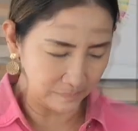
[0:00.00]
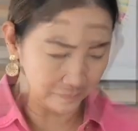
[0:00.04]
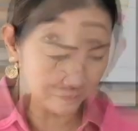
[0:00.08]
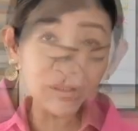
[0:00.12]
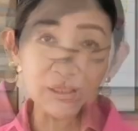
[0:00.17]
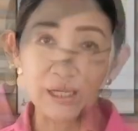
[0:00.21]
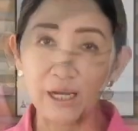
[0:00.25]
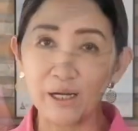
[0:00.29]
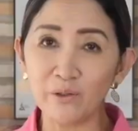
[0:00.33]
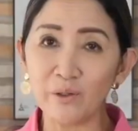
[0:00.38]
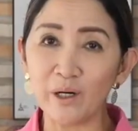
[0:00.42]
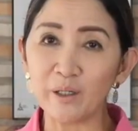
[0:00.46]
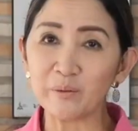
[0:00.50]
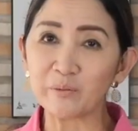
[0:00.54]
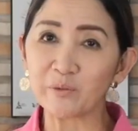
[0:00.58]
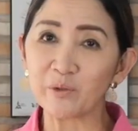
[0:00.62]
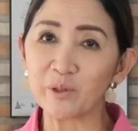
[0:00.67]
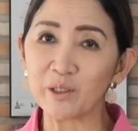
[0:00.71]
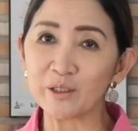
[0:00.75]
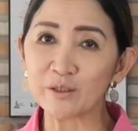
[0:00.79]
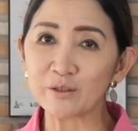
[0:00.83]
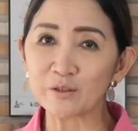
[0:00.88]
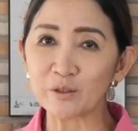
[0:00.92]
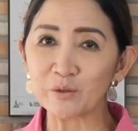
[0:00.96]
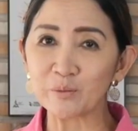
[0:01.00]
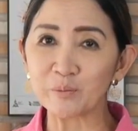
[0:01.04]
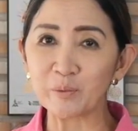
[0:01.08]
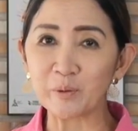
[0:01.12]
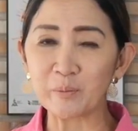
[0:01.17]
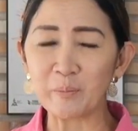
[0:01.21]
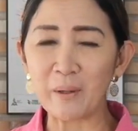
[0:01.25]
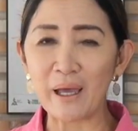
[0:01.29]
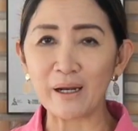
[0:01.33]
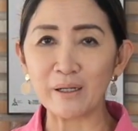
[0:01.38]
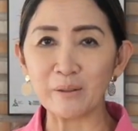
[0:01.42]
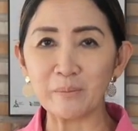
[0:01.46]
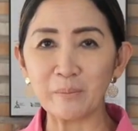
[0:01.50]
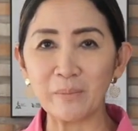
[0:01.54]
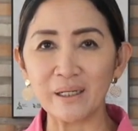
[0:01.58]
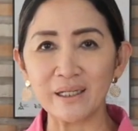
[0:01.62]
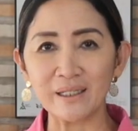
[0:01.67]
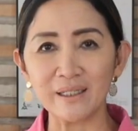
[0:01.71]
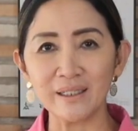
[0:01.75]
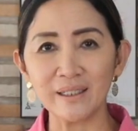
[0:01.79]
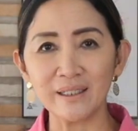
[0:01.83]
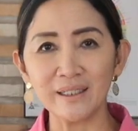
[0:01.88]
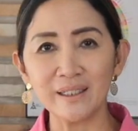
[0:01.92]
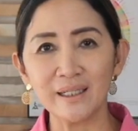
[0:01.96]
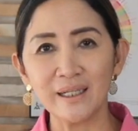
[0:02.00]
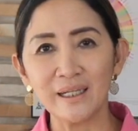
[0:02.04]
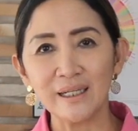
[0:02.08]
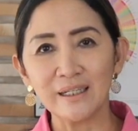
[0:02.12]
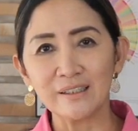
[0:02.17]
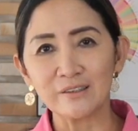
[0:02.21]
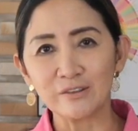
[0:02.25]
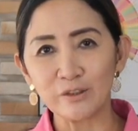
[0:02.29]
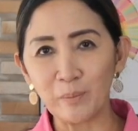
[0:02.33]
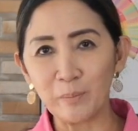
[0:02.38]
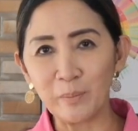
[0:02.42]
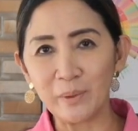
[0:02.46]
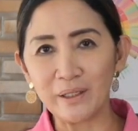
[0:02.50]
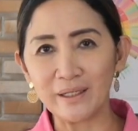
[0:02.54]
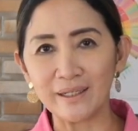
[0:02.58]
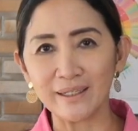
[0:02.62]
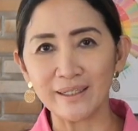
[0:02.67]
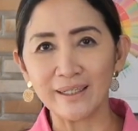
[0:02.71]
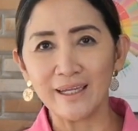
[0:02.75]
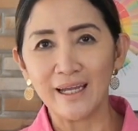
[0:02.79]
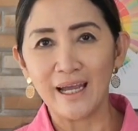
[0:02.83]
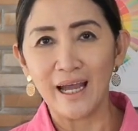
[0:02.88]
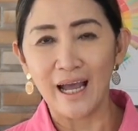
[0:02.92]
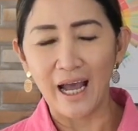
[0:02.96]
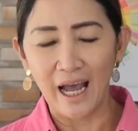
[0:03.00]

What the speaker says: Now I'm going to prepare my topping,